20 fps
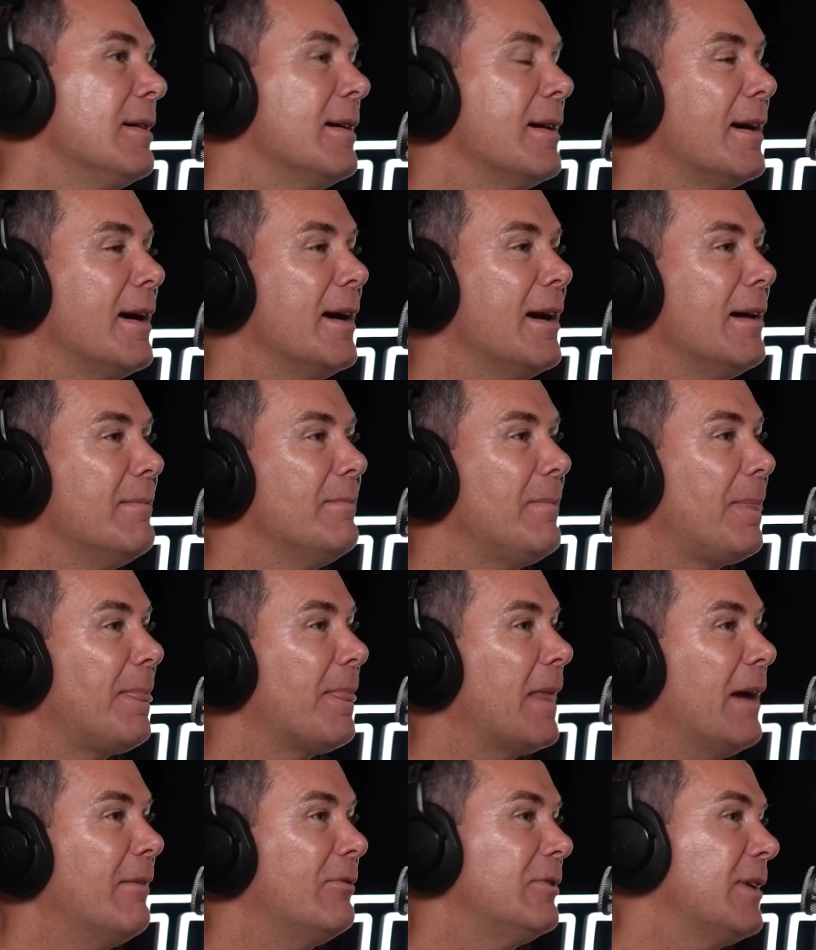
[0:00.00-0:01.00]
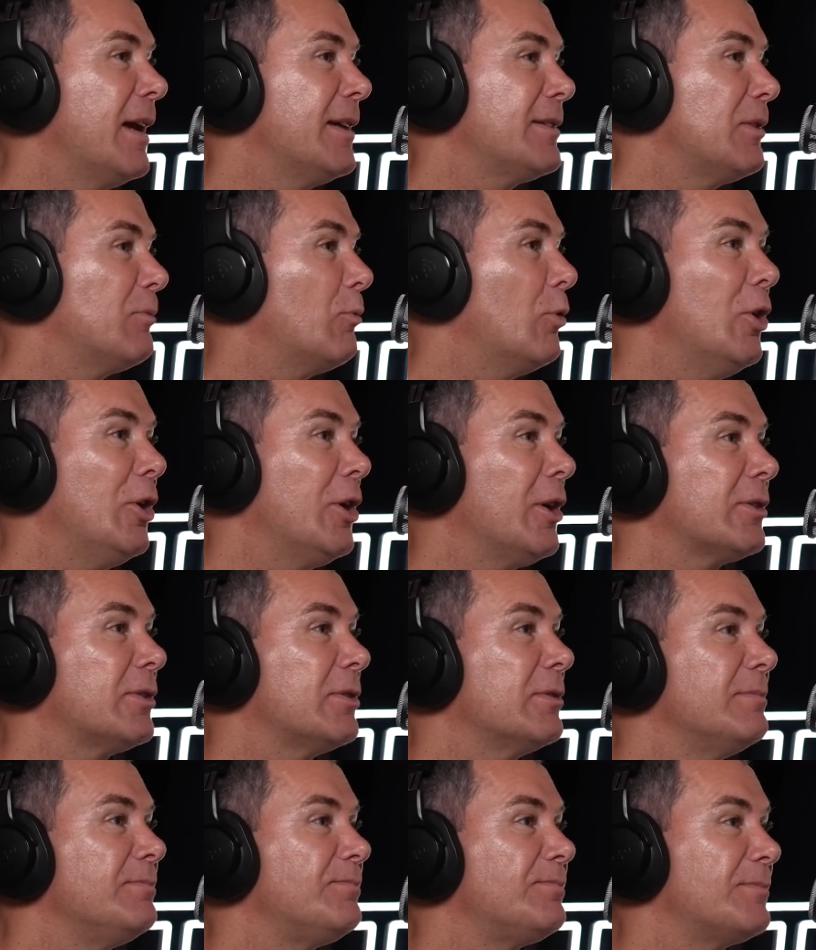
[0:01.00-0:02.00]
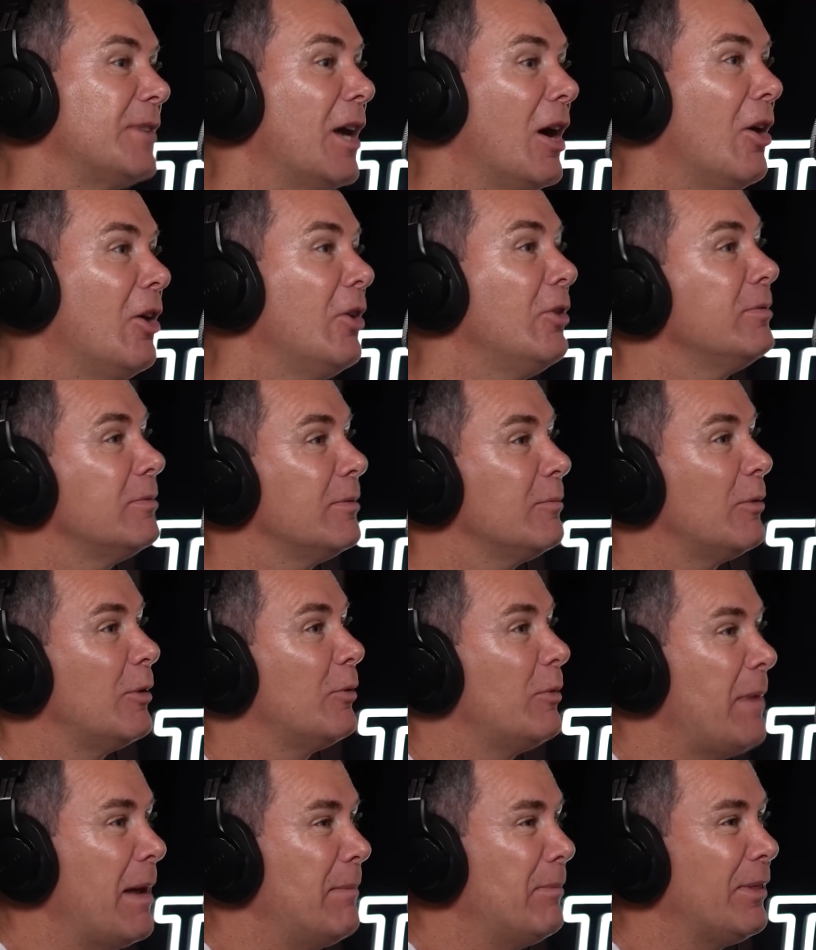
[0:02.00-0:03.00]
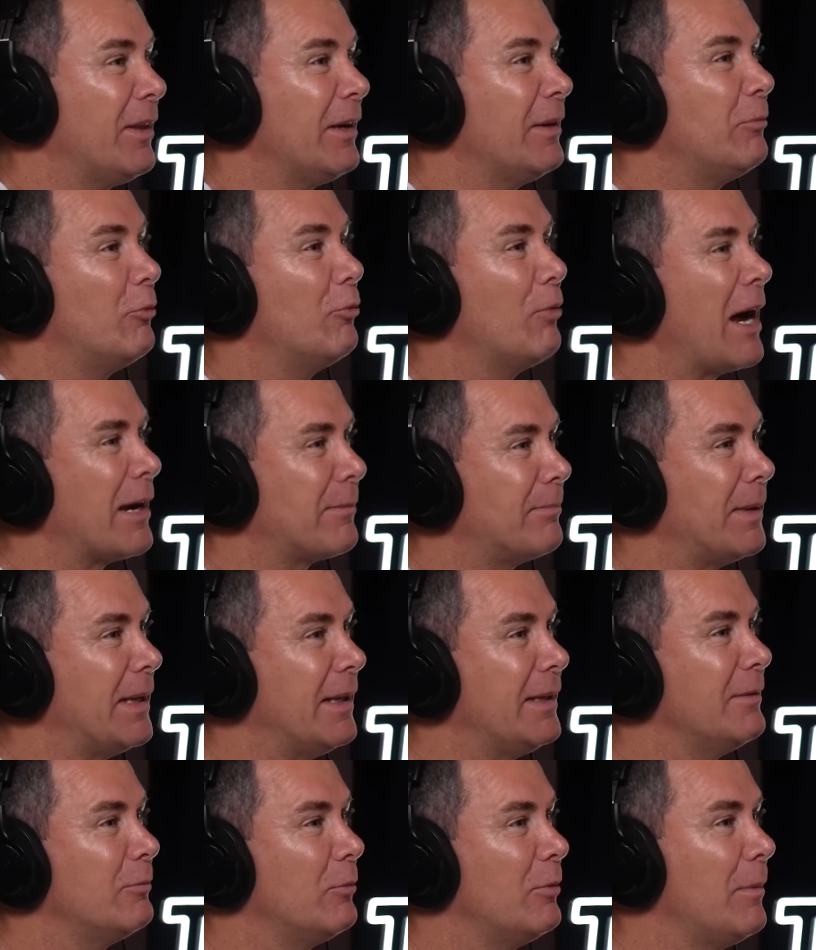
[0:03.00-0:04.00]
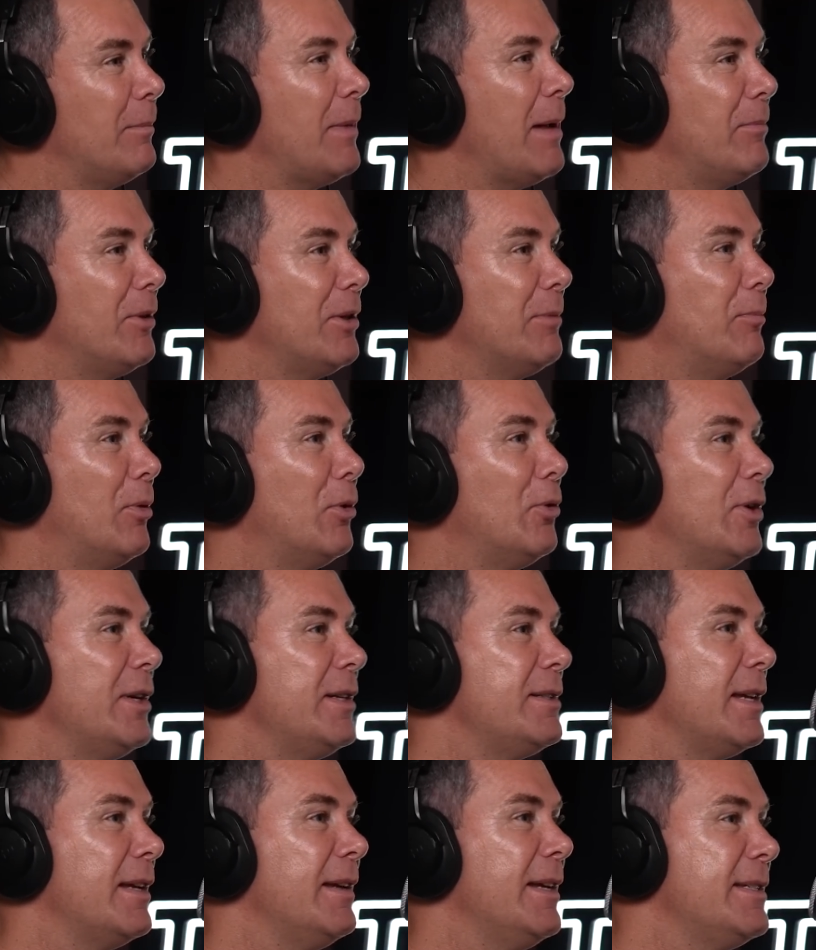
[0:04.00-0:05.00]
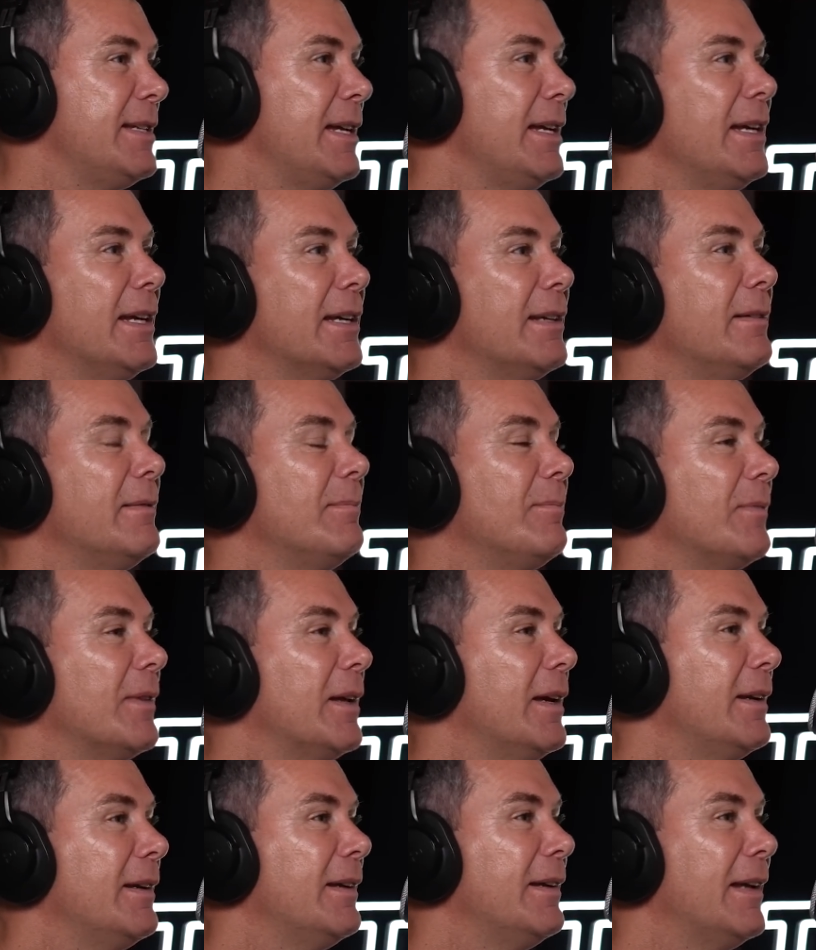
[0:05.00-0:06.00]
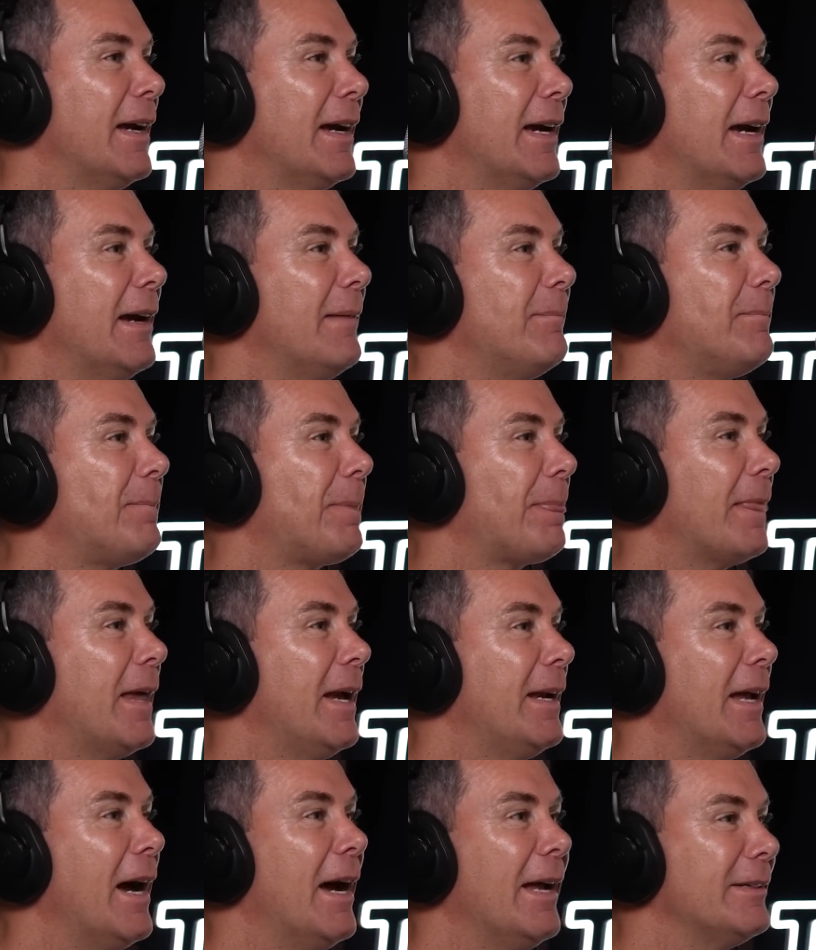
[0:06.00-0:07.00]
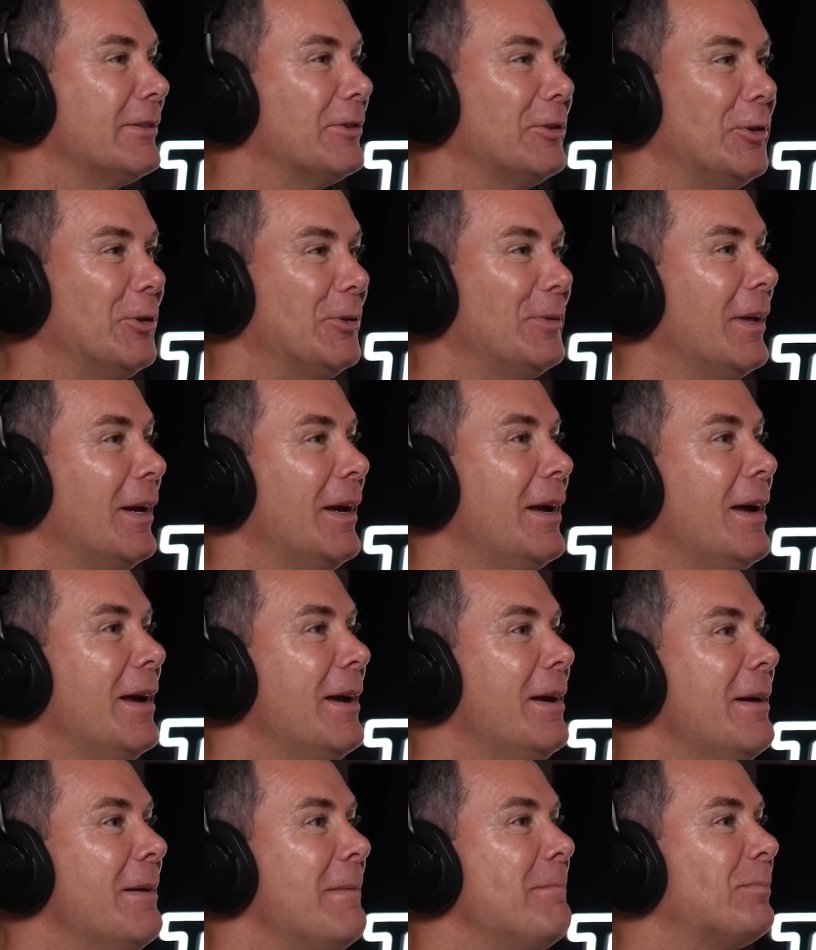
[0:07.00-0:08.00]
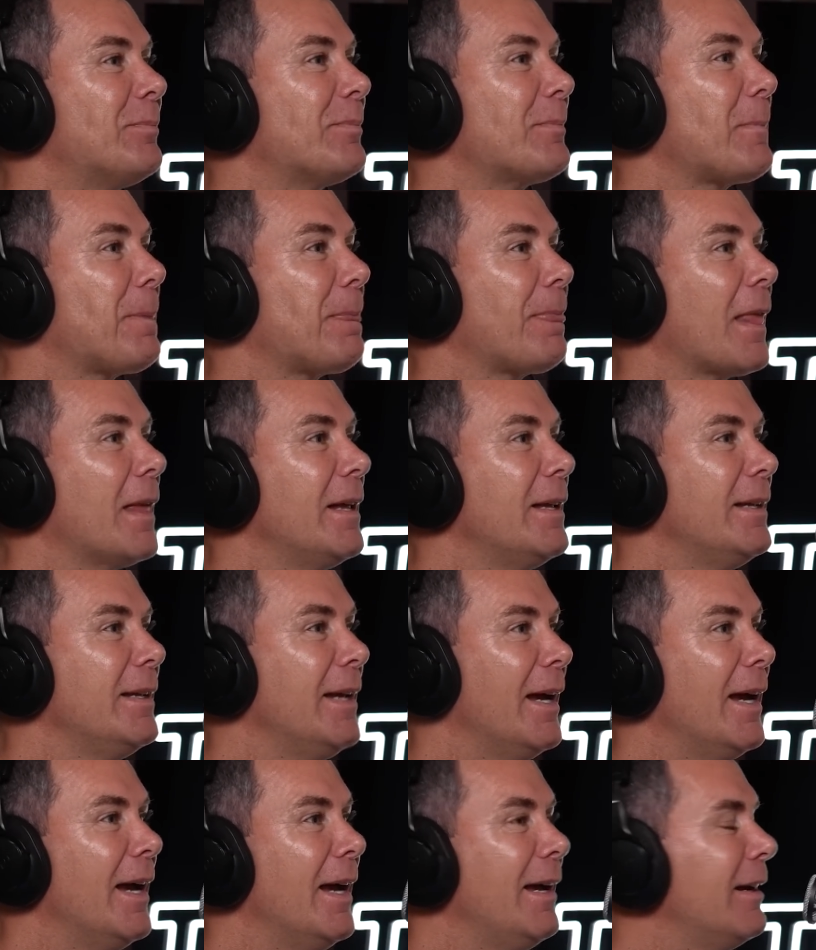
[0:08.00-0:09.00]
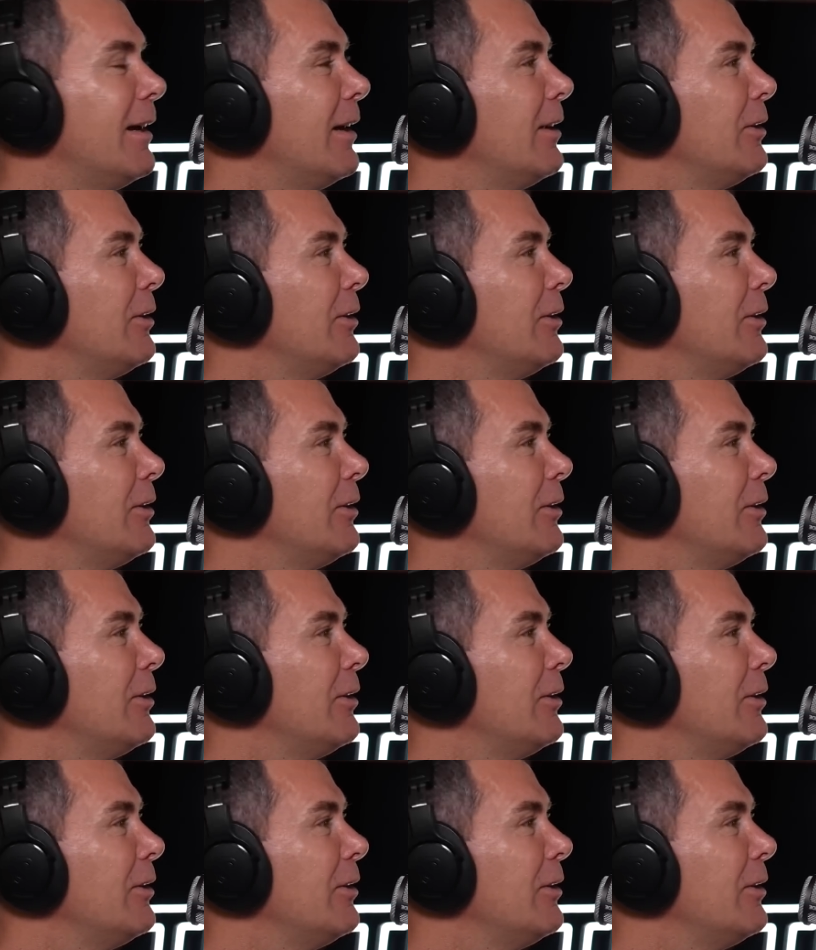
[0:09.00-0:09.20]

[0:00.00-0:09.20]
Has it worked? No. Remember the rugby? Remember the boys, Izzy and Hunt? Israel Folau and Carmichael Hunt. Yeah, it